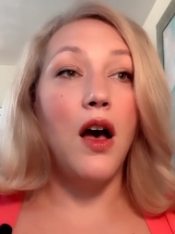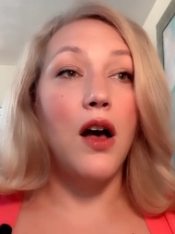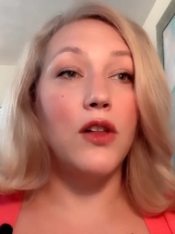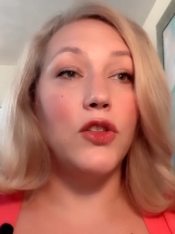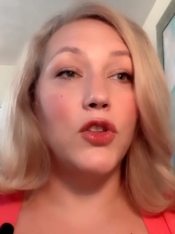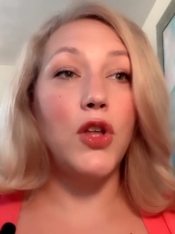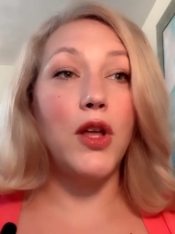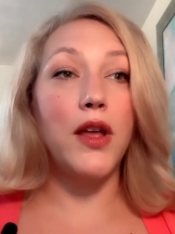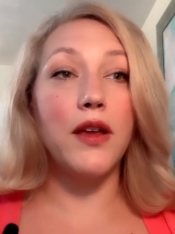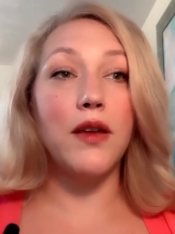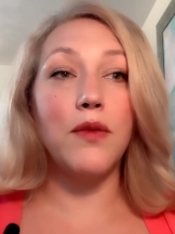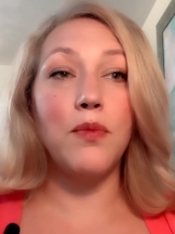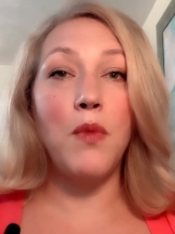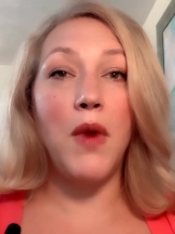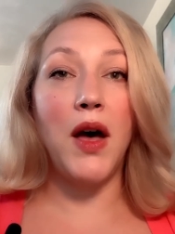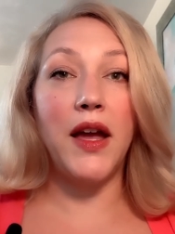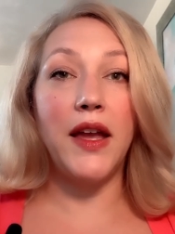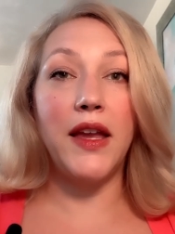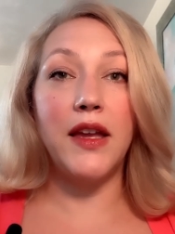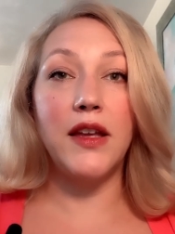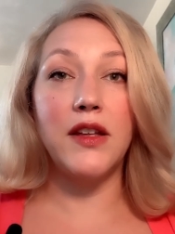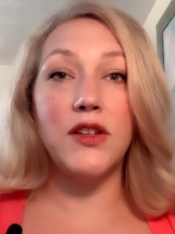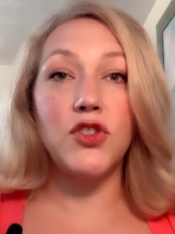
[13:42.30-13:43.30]
Look,
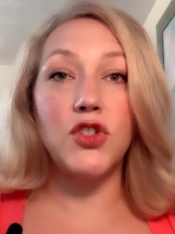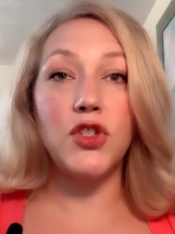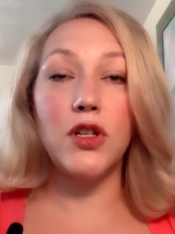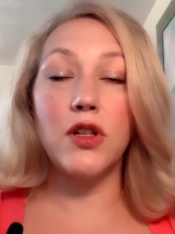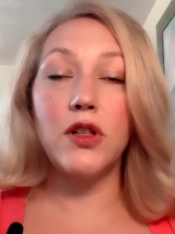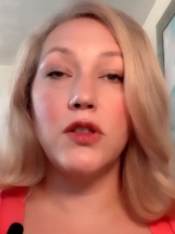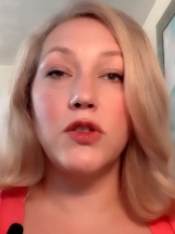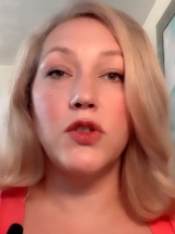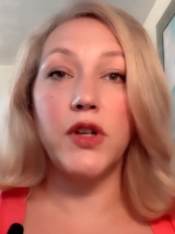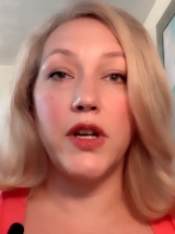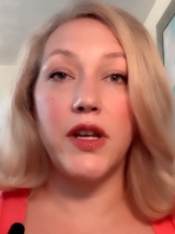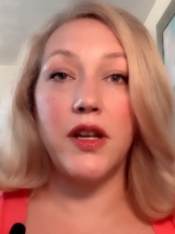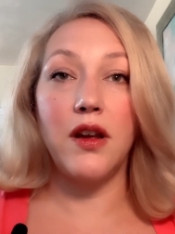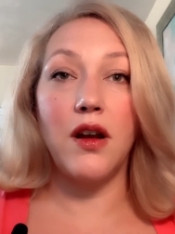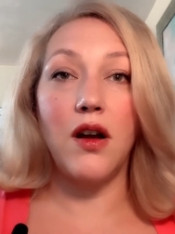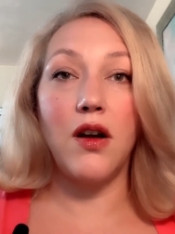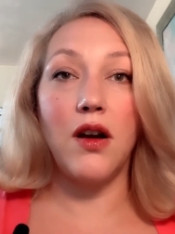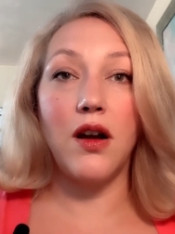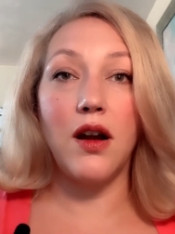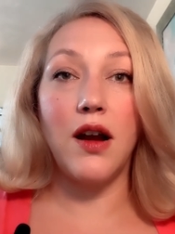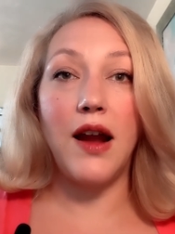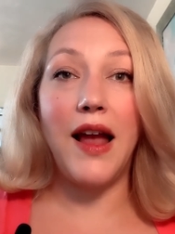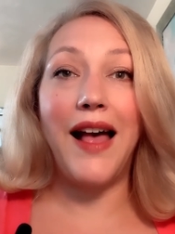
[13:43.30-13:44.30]
my children
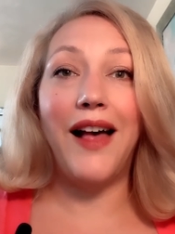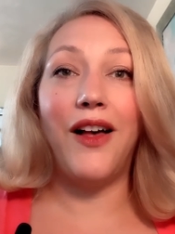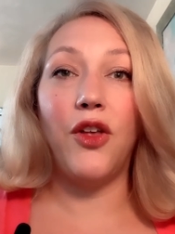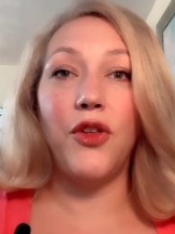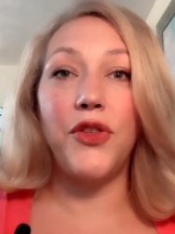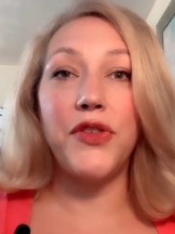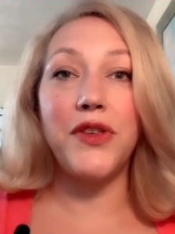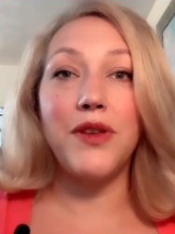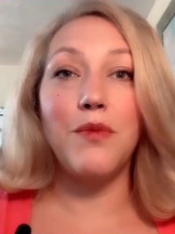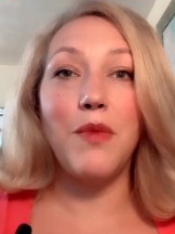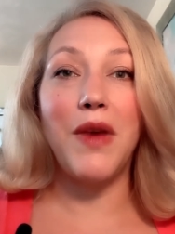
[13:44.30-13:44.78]
are healthy.